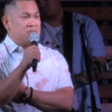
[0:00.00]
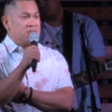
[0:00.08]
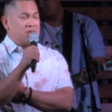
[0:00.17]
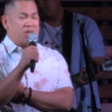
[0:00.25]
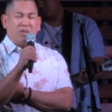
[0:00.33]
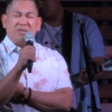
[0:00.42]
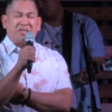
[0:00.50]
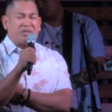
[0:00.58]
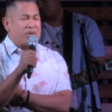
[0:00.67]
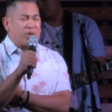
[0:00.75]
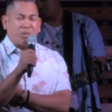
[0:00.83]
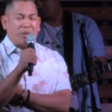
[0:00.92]
Go
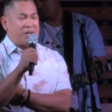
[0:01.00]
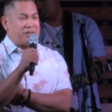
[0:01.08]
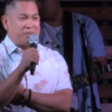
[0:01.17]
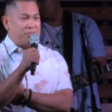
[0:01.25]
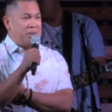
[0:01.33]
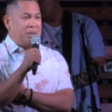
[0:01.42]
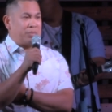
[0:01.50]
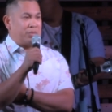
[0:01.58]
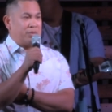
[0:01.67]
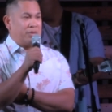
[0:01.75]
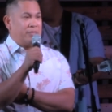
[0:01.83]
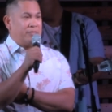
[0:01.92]
circle around some
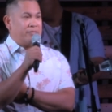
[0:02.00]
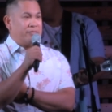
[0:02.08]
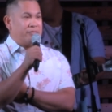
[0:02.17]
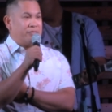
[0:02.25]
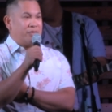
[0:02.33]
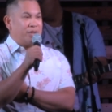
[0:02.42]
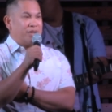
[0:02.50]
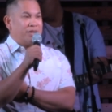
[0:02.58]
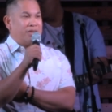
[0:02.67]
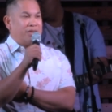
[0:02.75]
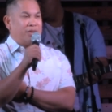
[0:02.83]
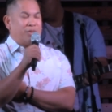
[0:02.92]
people.
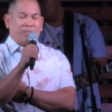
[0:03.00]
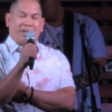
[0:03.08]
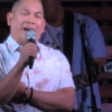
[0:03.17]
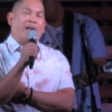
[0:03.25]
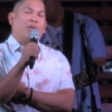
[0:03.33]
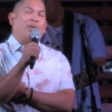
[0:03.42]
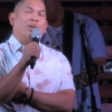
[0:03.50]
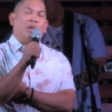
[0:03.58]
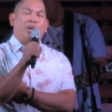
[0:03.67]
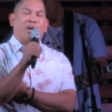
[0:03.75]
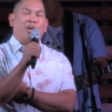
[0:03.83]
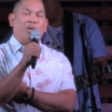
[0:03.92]
You know, but I don't
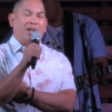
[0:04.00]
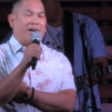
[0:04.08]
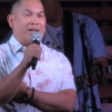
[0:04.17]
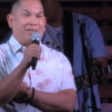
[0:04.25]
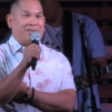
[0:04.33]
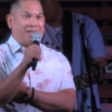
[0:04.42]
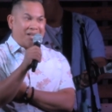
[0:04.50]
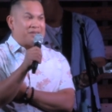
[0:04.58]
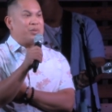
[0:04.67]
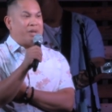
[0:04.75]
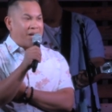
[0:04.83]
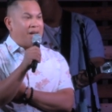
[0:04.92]
know a whole lot. That's
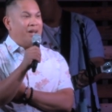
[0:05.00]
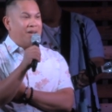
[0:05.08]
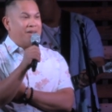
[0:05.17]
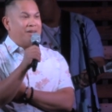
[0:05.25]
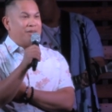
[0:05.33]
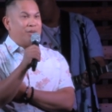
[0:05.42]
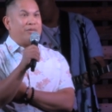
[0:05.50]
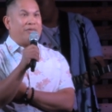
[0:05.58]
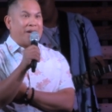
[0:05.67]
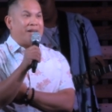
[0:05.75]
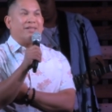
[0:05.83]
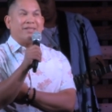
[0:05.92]
okay. You'll
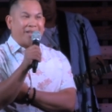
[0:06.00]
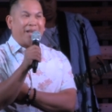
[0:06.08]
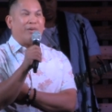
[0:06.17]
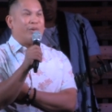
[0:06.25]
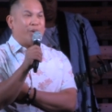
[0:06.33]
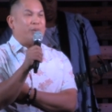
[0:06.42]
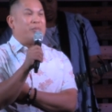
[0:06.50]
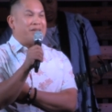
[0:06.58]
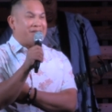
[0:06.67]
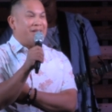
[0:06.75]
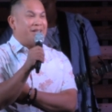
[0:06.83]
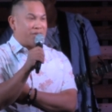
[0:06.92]
find out that they don't know
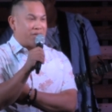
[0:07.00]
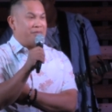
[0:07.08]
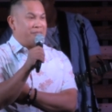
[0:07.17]
much neither.